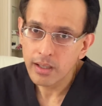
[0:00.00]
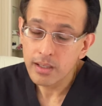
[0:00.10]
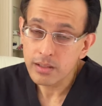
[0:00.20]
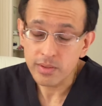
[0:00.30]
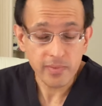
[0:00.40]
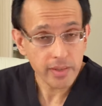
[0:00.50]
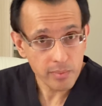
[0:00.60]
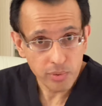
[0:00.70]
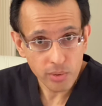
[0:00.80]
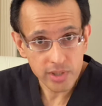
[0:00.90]
So it's very
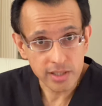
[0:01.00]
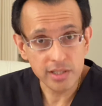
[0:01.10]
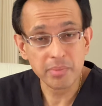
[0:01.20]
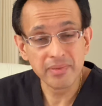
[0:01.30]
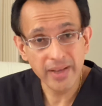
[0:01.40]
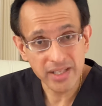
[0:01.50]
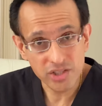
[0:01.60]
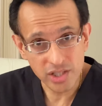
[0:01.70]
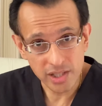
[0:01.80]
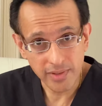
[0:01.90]
important to prevent
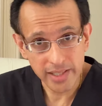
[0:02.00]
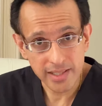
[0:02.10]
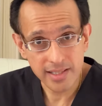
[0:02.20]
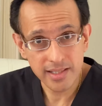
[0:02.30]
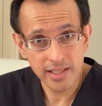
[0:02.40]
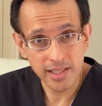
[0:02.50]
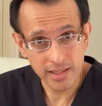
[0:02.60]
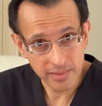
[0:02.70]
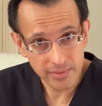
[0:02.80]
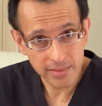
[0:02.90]
gingivitis in
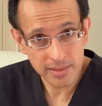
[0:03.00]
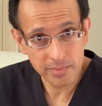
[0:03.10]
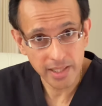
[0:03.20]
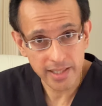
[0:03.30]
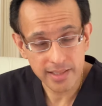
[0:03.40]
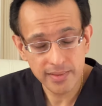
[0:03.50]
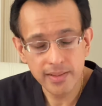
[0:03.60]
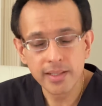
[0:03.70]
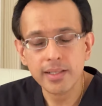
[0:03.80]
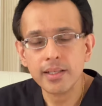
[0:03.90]
the first place.
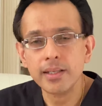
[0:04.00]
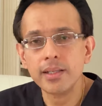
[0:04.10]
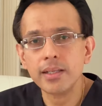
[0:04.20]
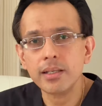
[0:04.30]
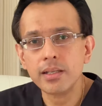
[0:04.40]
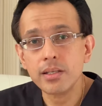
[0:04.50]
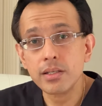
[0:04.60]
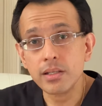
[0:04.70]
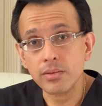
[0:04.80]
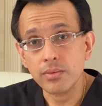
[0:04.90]

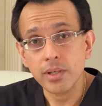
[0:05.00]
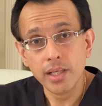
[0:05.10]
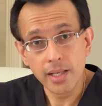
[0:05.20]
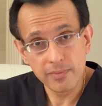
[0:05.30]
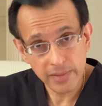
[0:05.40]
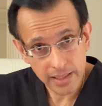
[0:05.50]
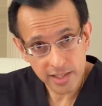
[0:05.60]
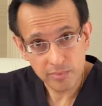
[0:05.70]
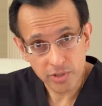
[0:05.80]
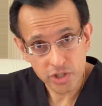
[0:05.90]
So
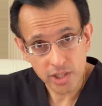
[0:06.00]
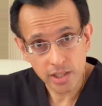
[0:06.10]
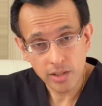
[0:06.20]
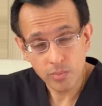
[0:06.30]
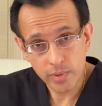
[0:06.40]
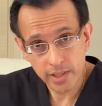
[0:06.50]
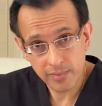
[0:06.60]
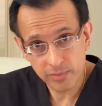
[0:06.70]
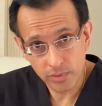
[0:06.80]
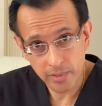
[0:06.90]
effective brushing with a
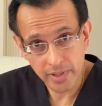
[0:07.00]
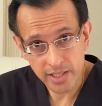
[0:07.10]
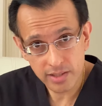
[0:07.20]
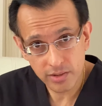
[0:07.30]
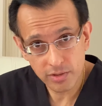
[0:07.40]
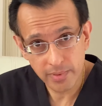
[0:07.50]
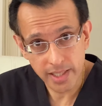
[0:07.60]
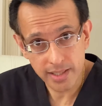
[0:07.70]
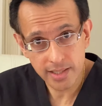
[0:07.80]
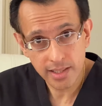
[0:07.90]
fluoride-based
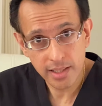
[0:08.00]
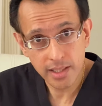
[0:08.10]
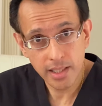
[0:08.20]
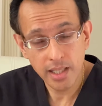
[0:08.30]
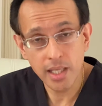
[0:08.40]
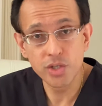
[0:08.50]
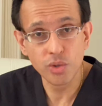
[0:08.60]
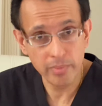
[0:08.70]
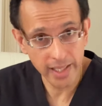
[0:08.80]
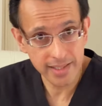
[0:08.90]
toothpaste is your
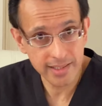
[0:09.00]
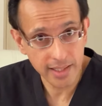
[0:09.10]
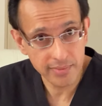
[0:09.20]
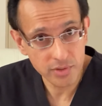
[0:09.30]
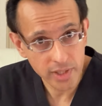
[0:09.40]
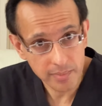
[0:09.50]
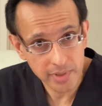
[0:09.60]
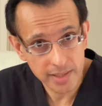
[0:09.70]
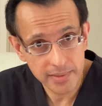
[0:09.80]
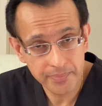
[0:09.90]
mainstay of treatment.